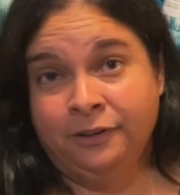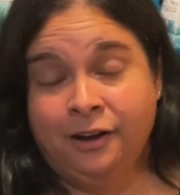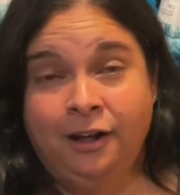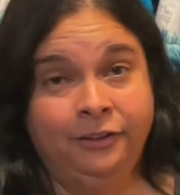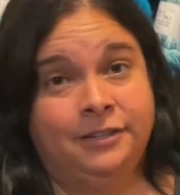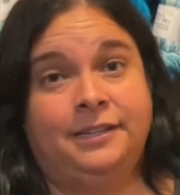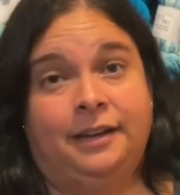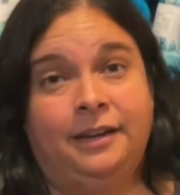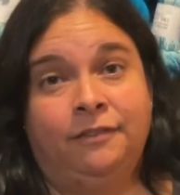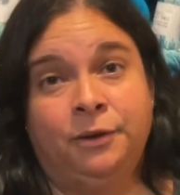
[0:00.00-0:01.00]
colors in
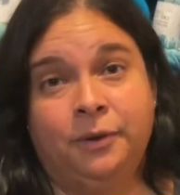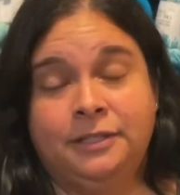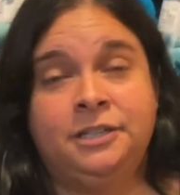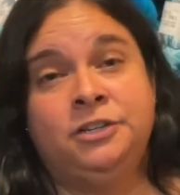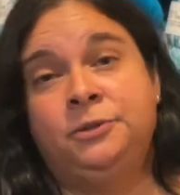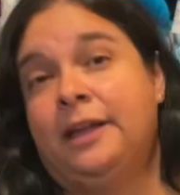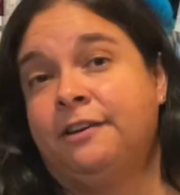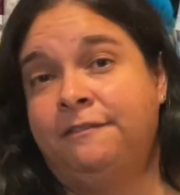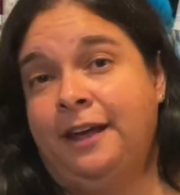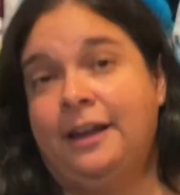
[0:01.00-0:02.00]
it if you wanted to do like
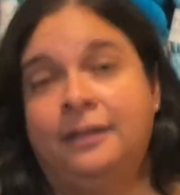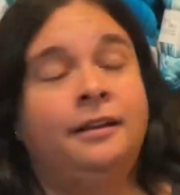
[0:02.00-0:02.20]
a fade.